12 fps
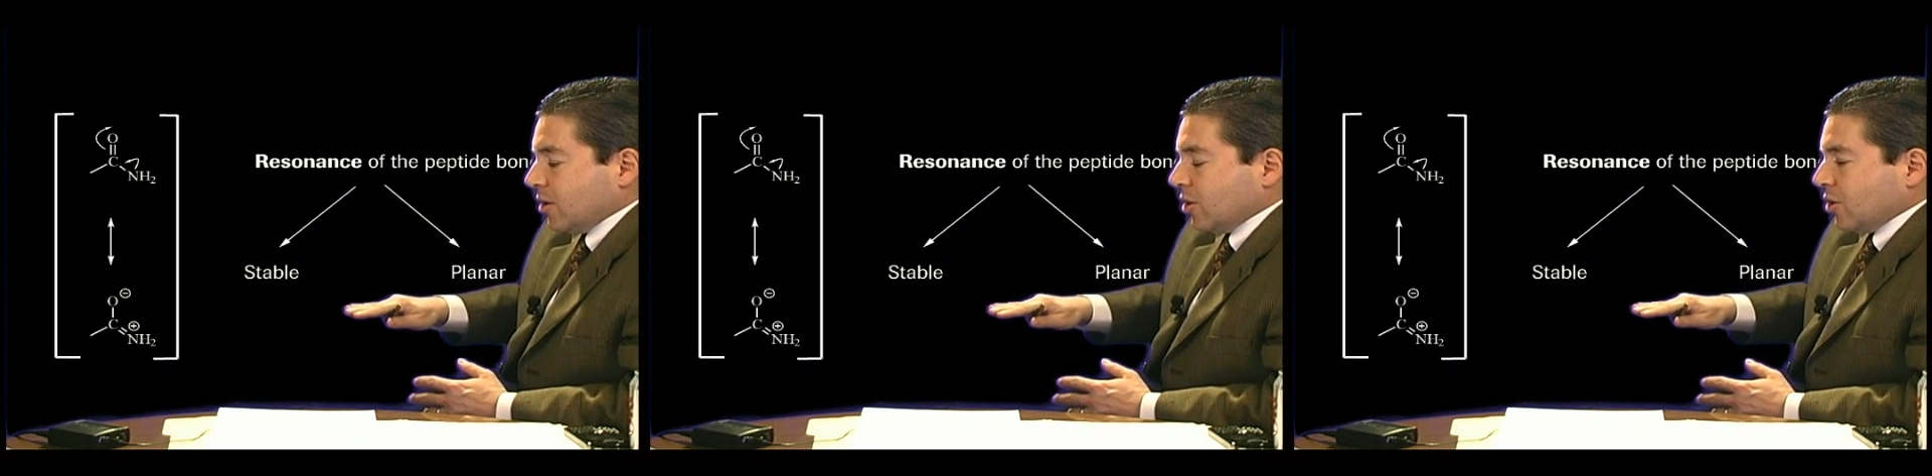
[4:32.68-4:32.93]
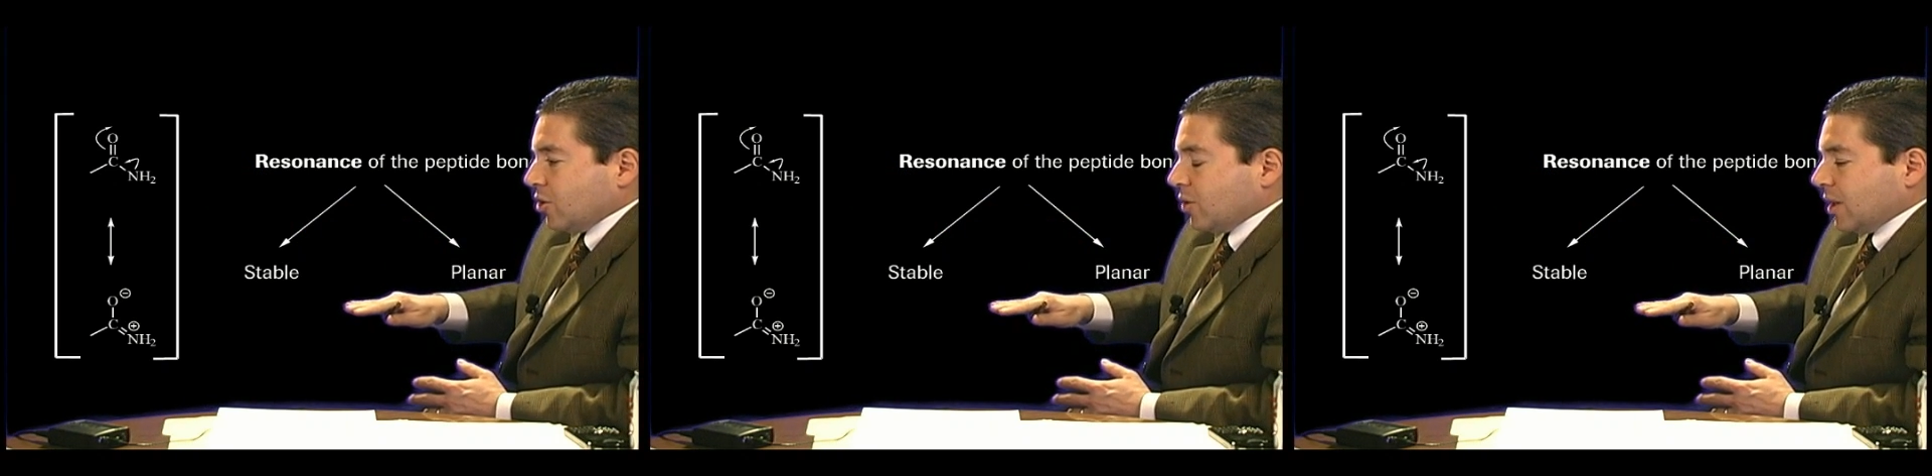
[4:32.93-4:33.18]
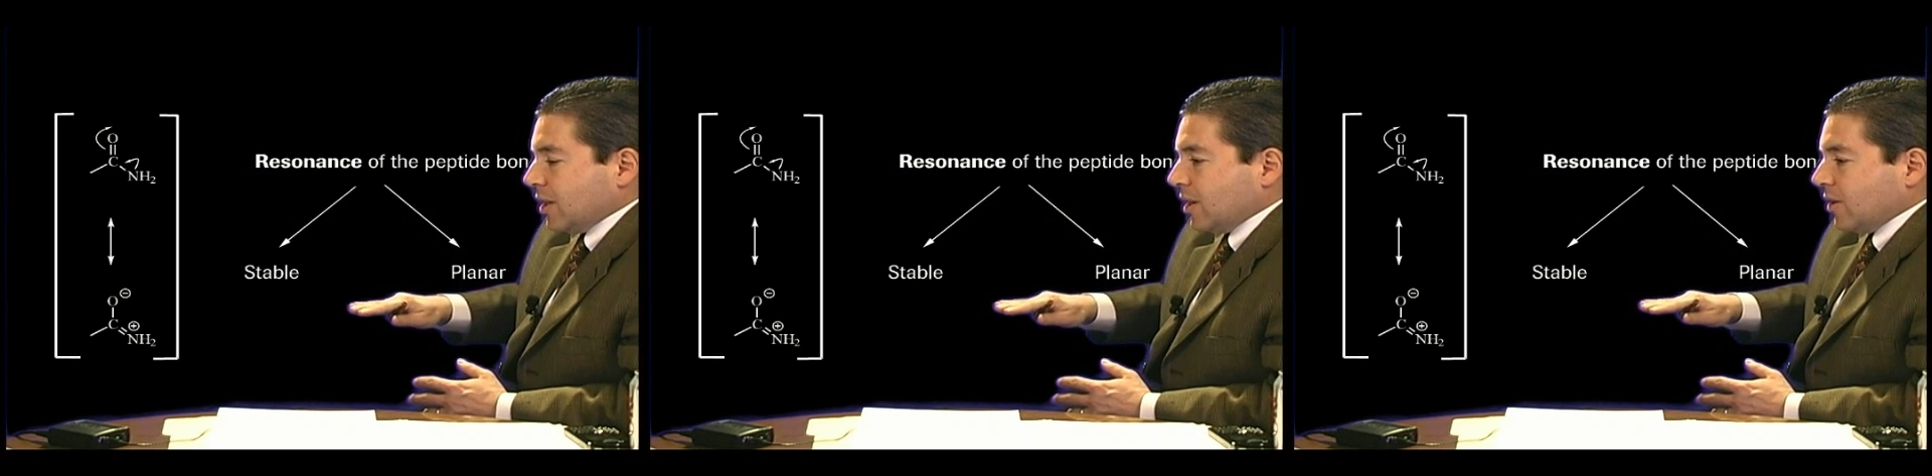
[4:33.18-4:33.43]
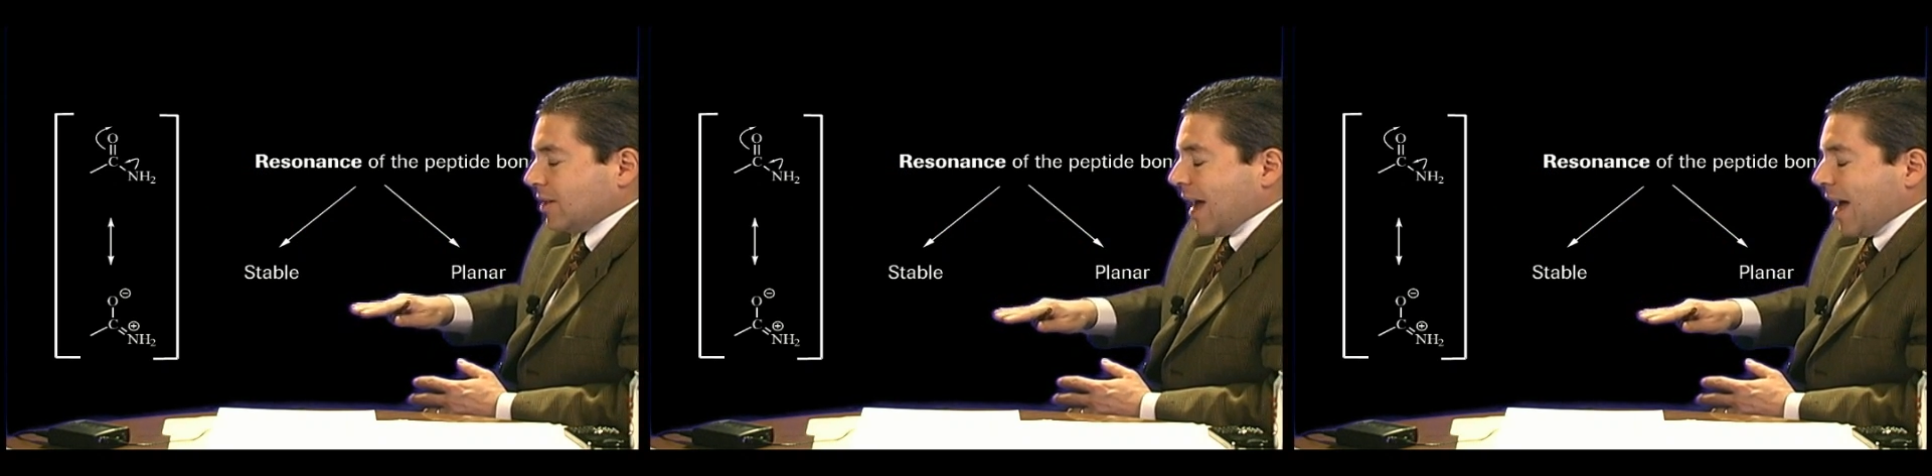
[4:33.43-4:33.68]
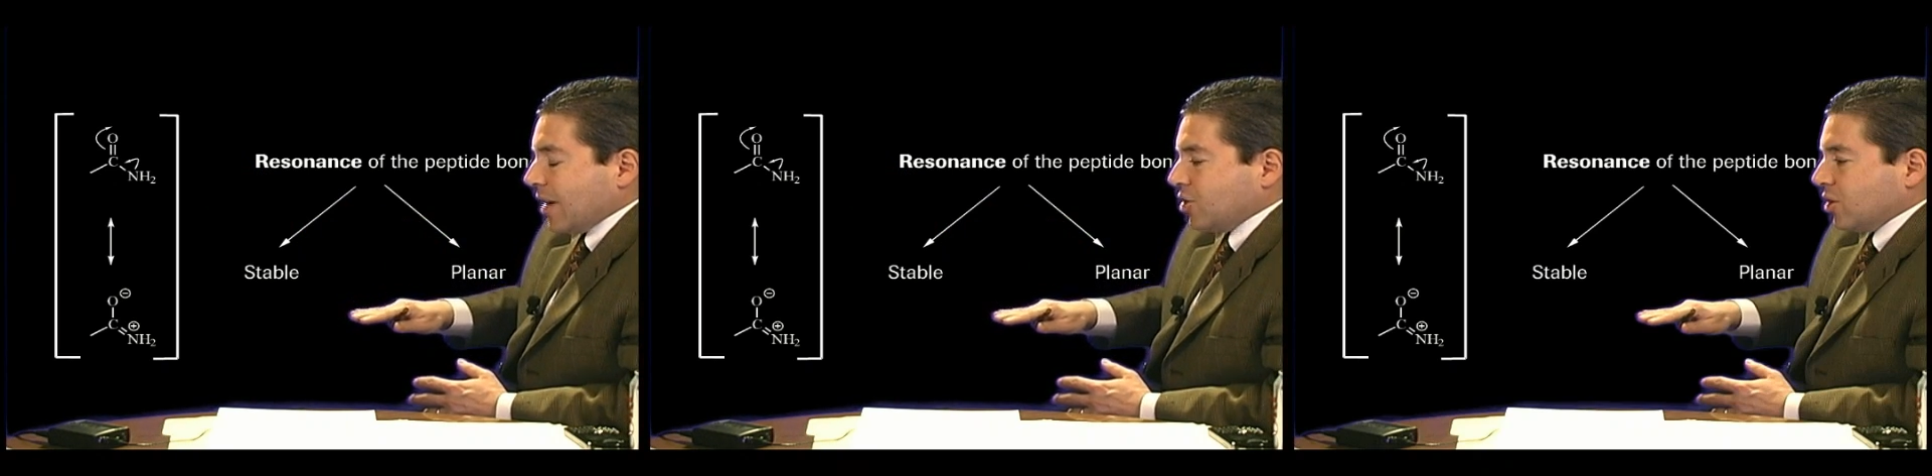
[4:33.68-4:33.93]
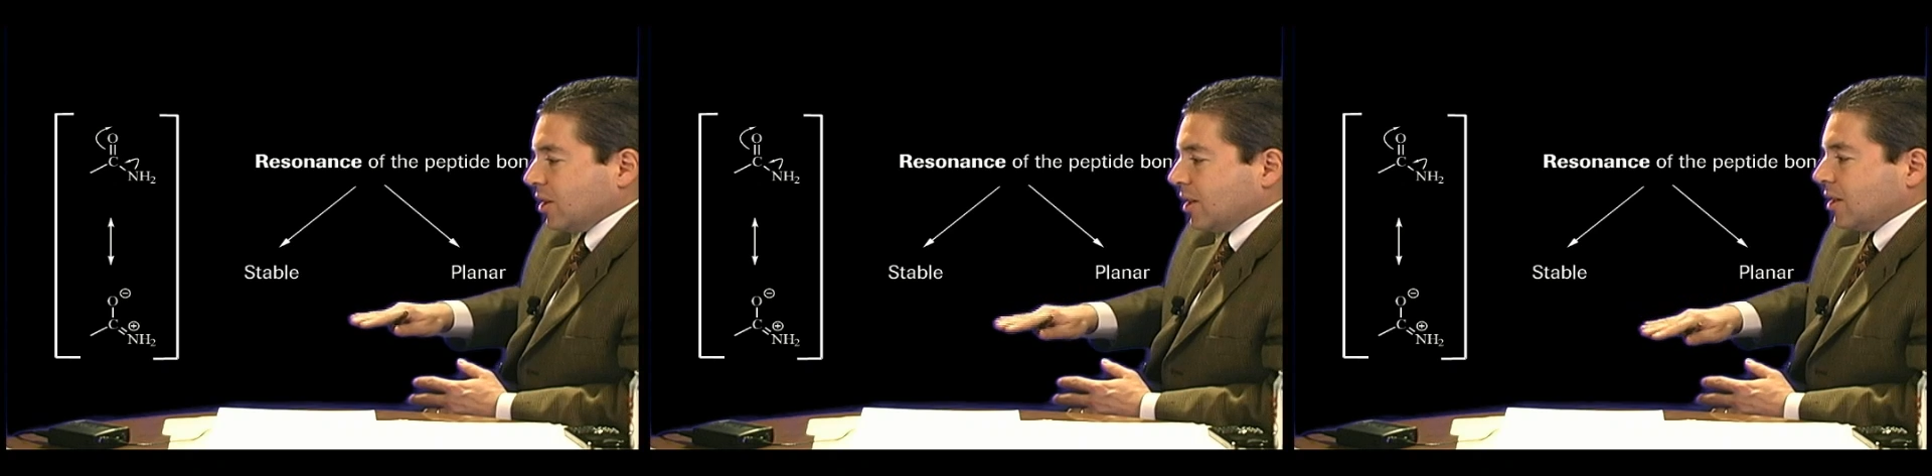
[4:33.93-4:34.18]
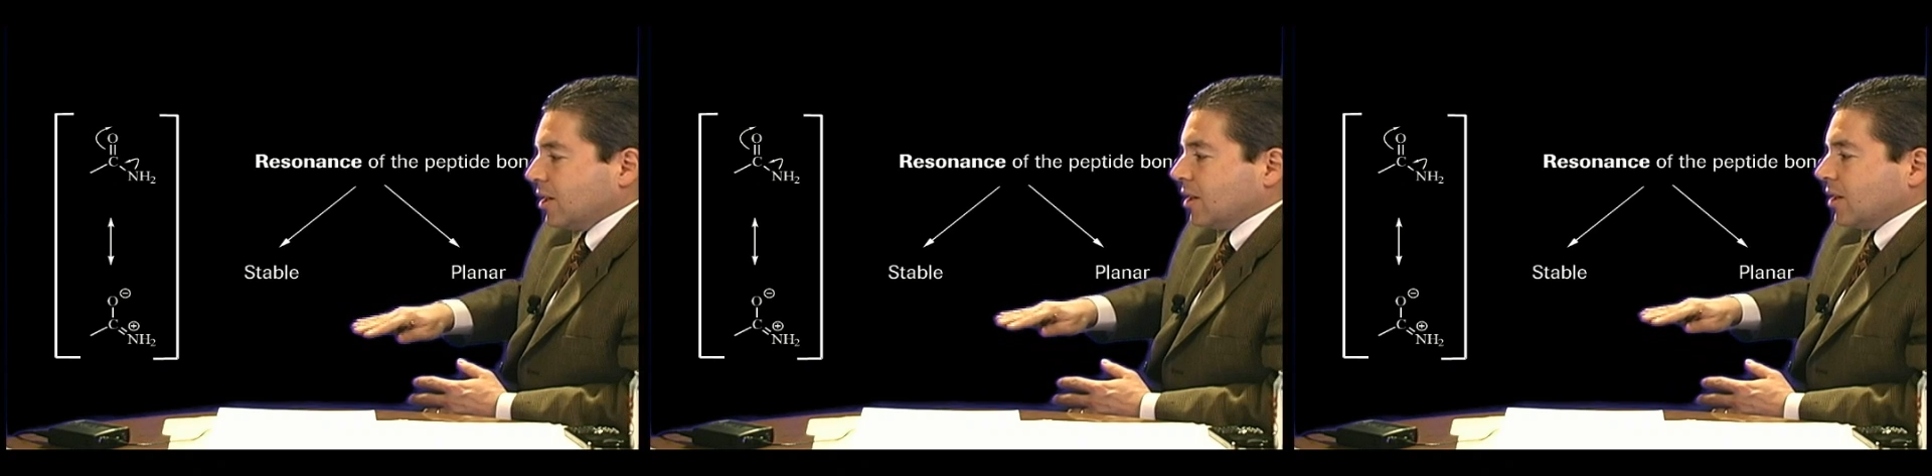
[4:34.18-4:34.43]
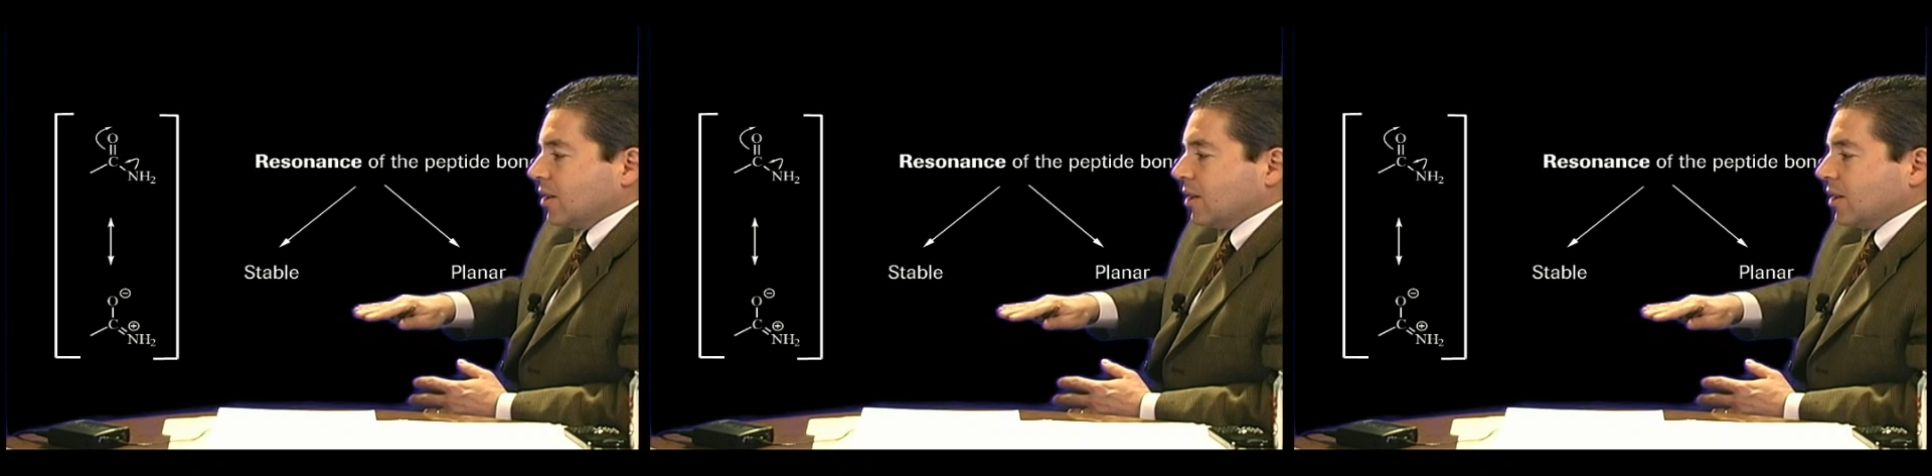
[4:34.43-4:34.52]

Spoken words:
so that there is actually